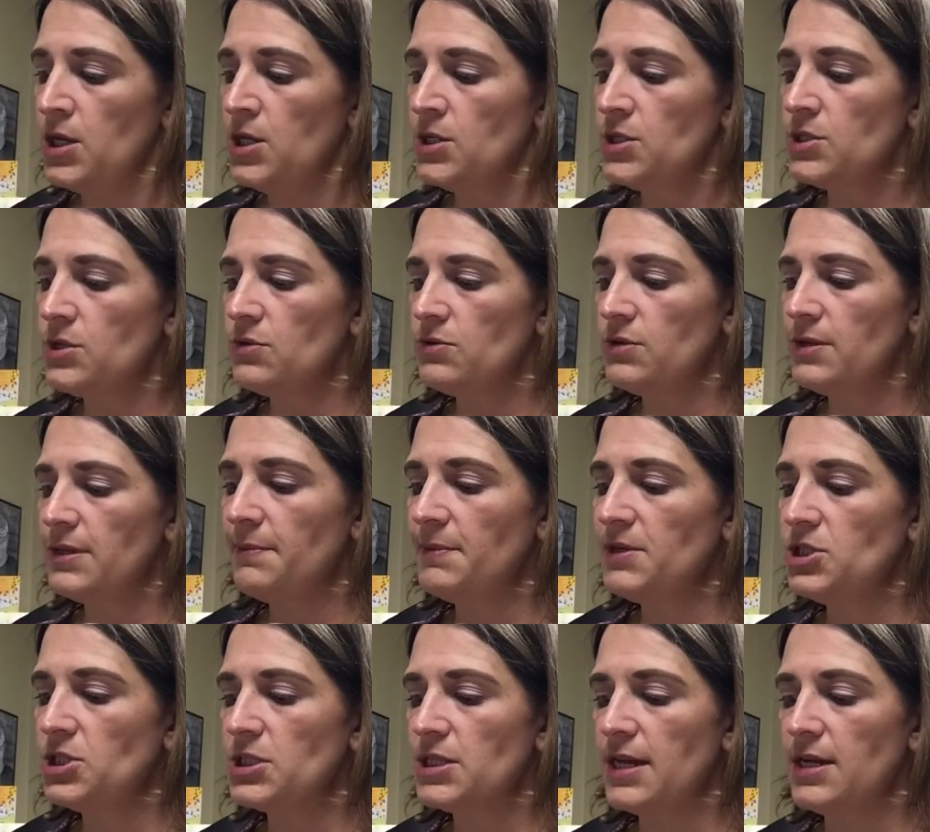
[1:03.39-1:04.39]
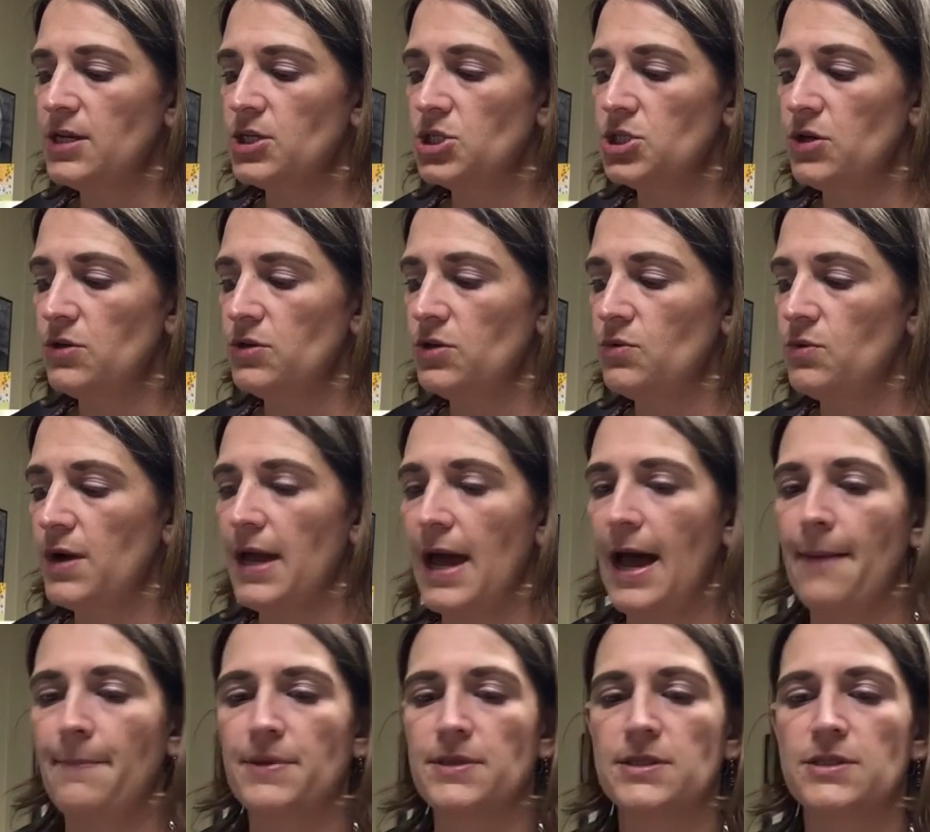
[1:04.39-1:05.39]
So me just kind of show you what
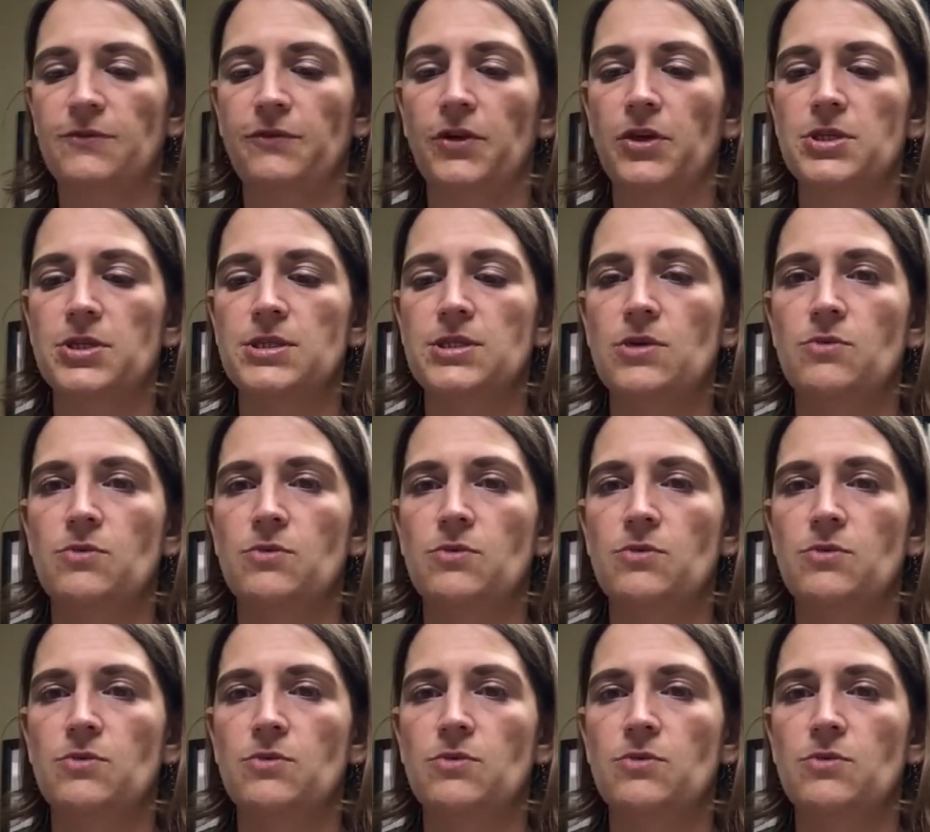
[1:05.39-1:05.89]
happens first.